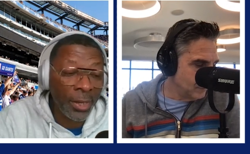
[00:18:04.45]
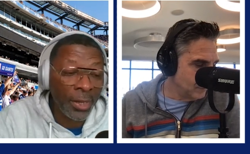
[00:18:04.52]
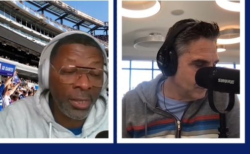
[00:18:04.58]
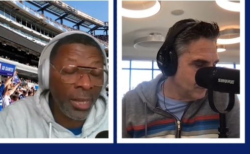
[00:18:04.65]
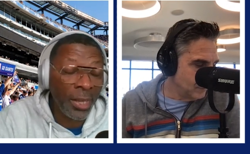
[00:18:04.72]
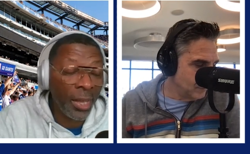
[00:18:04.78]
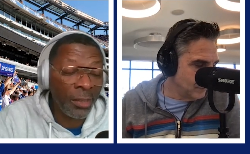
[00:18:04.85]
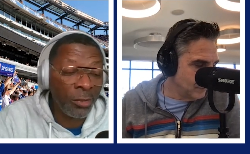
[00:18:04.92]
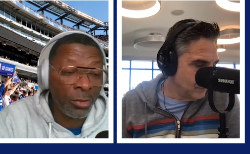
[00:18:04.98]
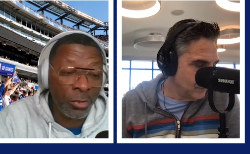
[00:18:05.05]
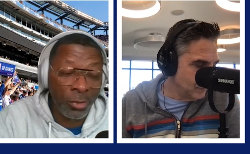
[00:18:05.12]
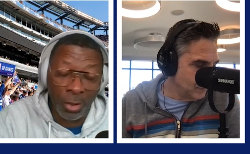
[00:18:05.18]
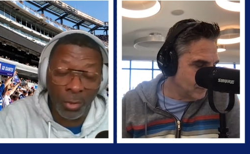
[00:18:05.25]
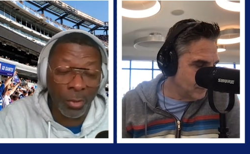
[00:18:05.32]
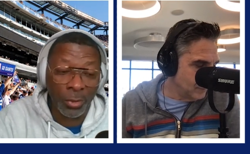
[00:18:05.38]
Speaker 1: they had
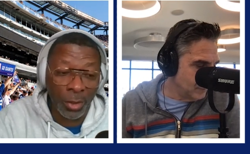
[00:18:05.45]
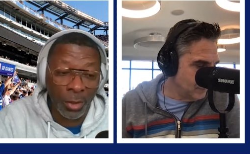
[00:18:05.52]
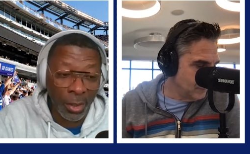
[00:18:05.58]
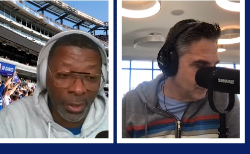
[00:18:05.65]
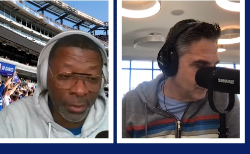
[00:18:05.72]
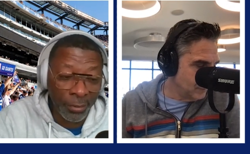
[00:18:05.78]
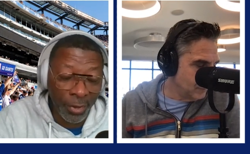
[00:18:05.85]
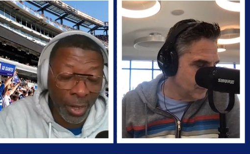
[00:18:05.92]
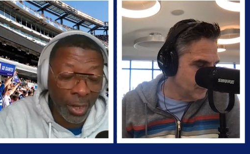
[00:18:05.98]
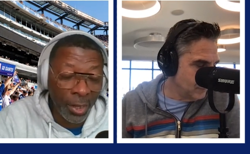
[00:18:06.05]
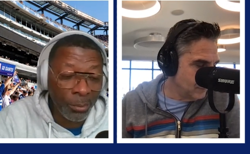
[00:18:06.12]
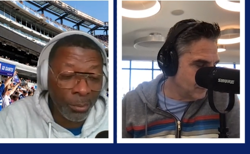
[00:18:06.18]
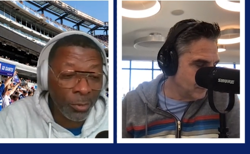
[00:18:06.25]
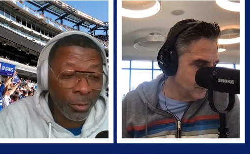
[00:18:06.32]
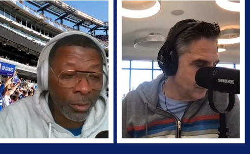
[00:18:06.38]
zero delay of
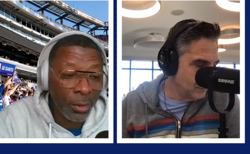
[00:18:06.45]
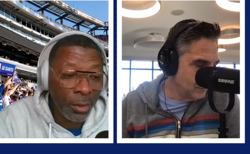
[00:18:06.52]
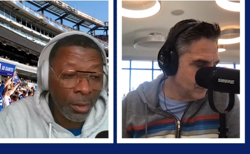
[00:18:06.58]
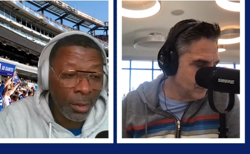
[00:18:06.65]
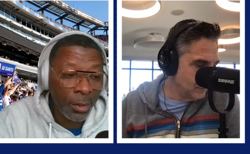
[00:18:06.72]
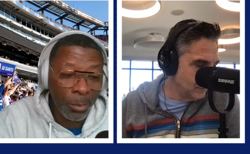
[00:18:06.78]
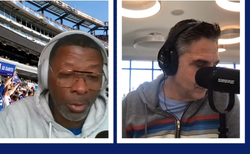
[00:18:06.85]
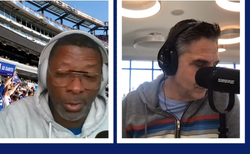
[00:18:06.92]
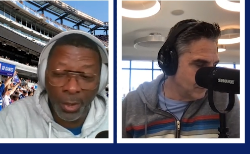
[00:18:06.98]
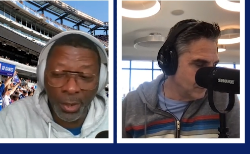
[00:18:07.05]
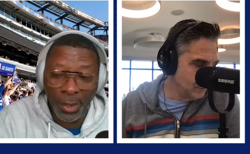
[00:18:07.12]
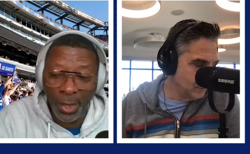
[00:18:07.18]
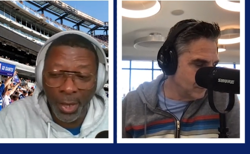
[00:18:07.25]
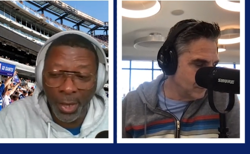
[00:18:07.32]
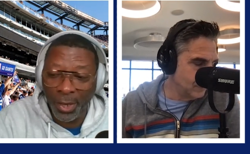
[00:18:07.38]
games but then
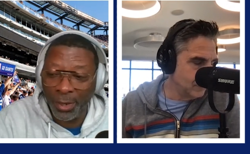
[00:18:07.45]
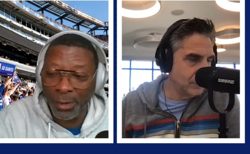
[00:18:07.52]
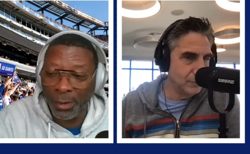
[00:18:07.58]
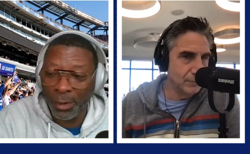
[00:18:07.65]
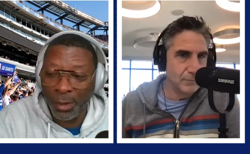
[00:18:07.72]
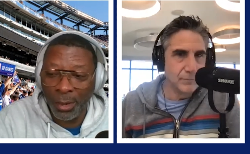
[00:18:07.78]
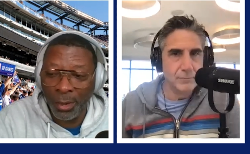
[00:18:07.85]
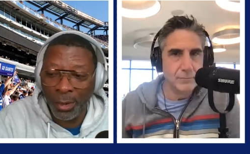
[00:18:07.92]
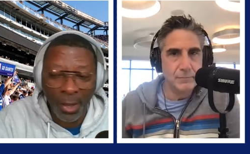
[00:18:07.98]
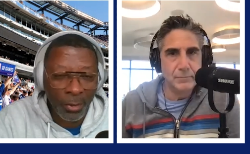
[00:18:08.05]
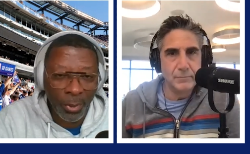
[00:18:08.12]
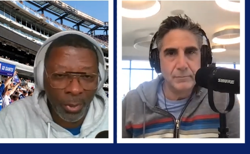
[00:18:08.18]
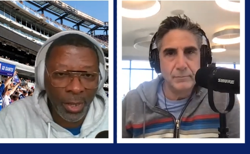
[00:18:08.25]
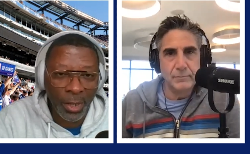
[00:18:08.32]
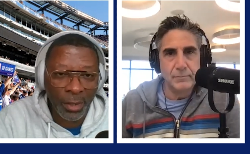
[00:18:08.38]
they had not
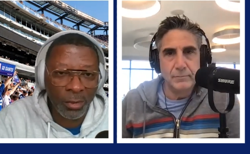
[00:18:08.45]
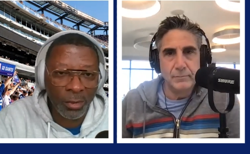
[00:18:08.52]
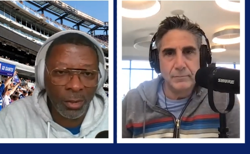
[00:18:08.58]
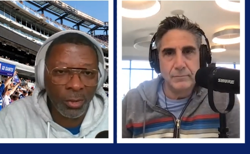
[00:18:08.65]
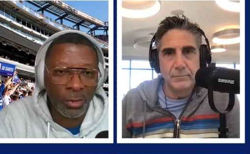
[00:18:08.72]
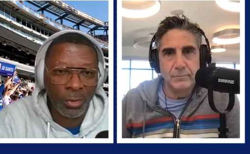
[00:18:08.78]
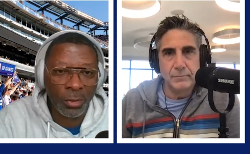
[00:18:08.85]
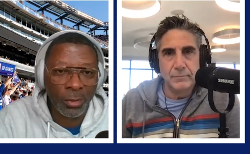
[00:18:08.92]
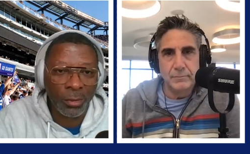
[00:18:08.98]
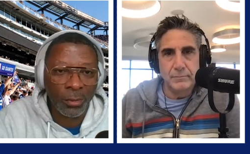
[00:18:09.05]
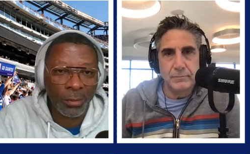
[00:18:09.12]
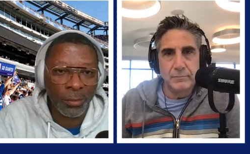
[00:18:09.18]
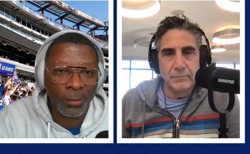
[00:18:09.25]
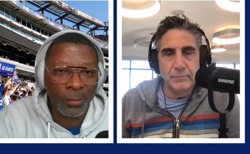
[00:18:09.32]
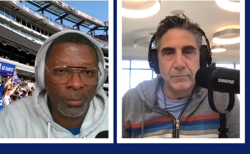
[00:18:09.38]
great execution.
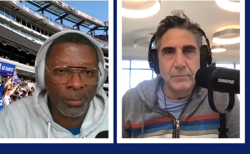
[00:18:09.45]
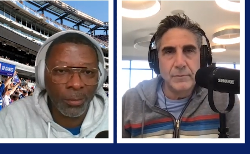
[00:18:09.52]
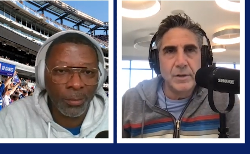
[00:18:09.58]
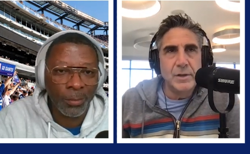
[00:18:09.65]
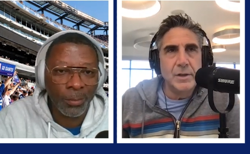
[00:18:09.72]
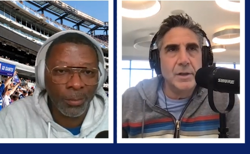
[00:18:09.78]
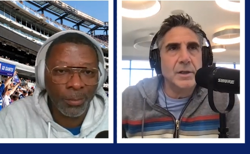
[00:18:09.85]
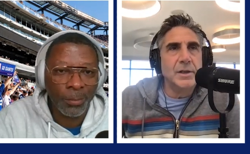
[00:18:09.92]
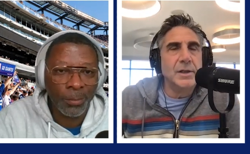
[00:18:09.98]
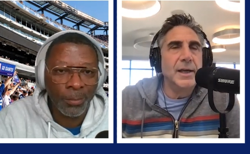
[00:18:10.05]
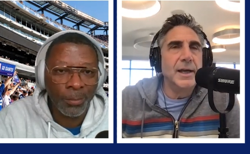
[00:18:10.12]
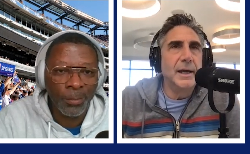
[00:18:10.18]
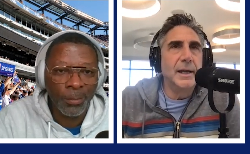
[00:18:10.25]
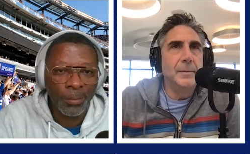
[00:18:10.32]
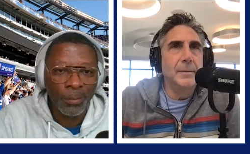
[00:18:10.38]

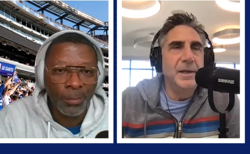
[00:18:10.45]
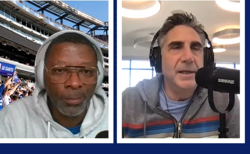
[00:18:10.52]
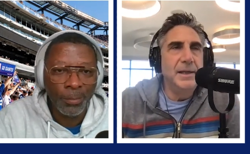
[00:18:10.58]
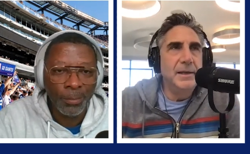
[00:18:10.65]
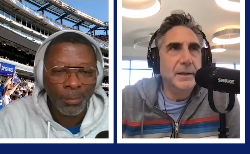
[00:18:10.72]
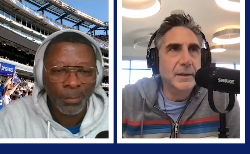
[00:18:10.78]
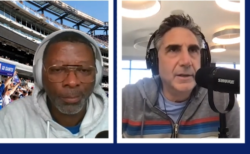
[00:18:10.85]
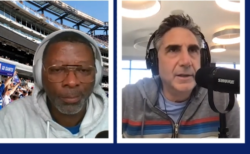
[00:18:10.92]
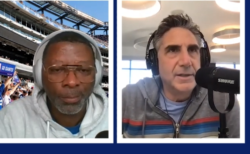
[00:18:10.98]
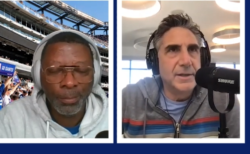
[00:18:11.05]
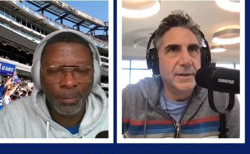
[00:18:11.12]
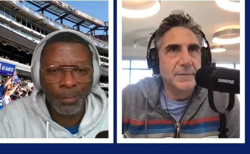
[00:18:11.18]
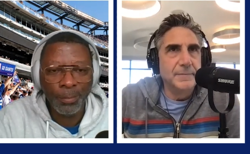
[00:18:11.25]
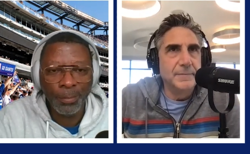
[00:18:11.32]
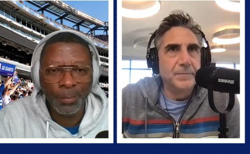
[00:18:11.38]
Speaker 2: Yeah, and I mean,
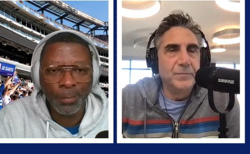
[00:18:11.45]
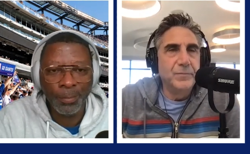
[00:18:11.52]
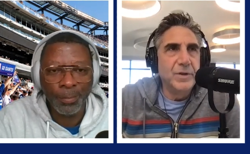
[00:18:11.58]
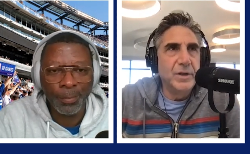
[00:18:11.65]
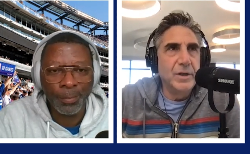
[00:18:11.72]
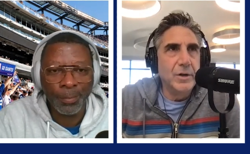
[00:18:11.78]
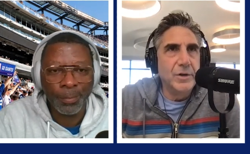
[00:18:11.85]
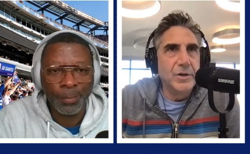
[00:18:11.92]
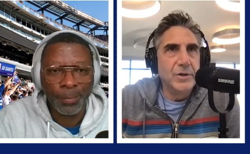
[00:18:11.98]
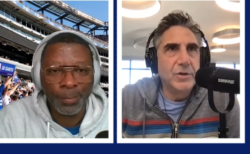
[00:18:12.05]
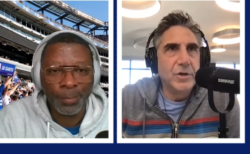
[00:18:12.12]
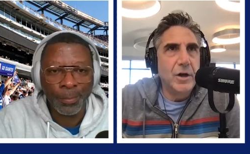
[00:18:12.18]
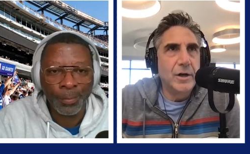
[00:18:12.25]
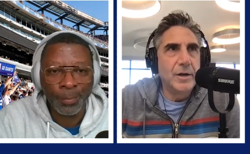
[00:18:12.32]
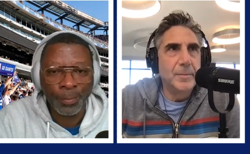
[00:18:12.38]
listen, you know, you
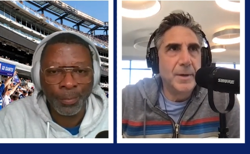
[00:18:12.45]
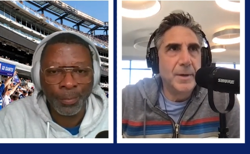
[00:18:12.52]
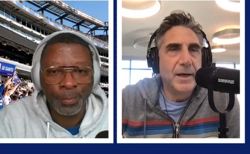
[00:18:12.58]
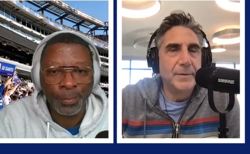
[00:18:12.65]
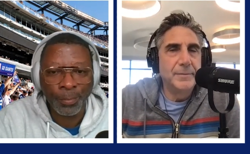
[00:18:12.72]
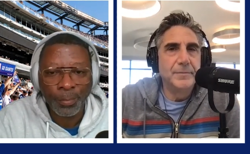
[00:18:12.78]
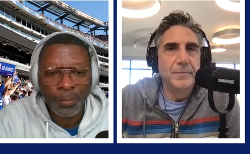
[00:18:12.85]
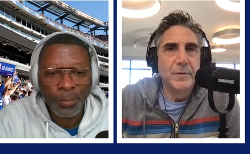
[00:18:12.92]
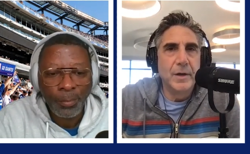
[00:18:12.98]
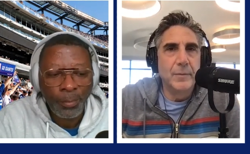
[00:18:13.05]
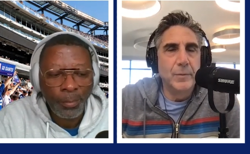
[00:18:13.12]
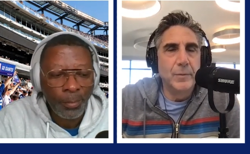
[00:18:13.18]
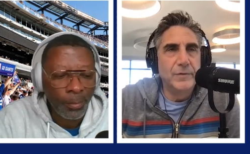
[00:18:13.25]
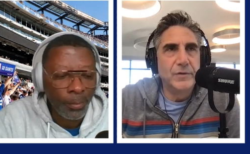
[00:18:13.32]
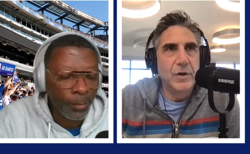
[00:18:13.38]
talk about and
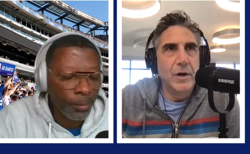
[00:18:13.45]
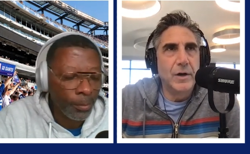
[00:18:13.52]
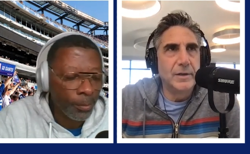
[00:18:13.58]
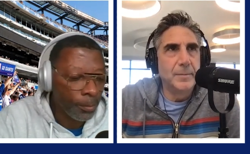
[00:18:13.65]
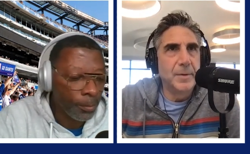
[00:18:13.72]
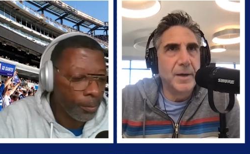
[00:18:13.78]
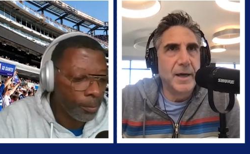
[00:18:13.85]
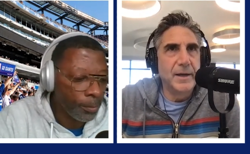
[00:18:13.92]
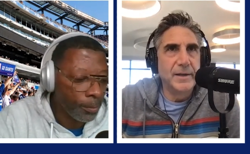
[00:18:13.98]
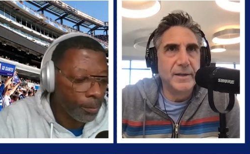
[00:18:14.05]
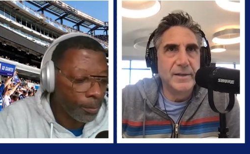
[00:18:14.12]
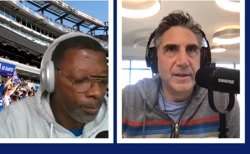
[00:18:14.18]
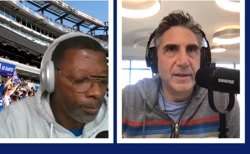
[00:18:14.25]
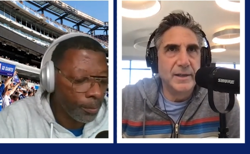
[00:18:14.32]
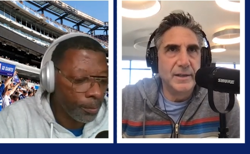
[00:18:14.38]
we've talked about it a
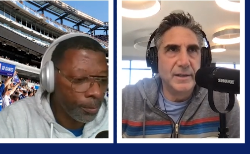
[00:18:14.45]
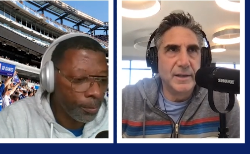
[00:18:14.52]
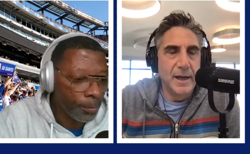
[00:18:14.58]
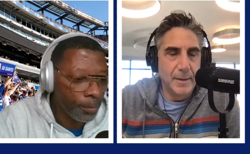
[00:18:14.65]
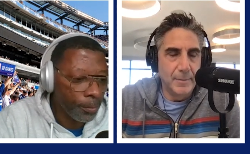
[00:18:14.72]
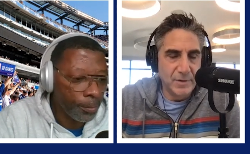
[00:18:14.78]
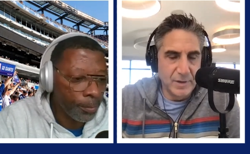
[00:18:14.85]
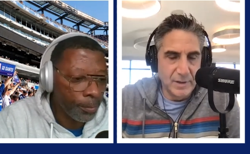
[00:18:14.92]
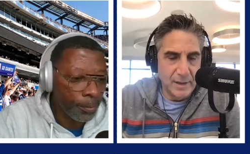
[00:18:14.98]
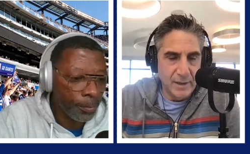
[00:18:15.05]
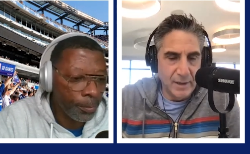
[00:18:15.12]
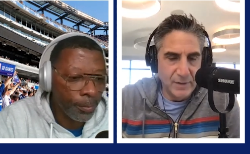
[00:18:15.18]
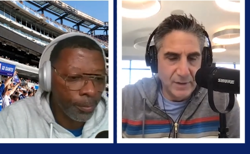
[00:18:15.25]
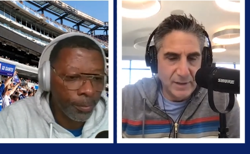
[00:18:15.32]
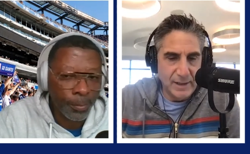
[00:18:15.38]
zillion times
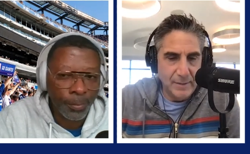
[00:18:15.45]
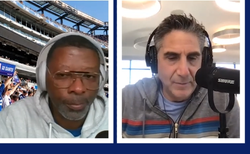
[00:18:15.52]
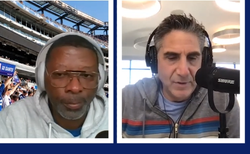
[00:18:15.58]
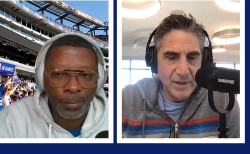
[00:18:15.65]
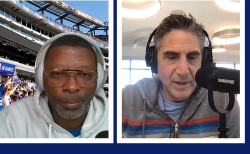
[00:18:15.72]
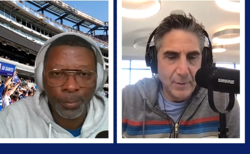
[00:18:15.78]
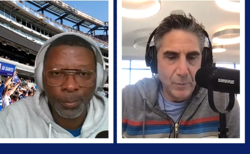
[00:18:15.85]
and, the teams that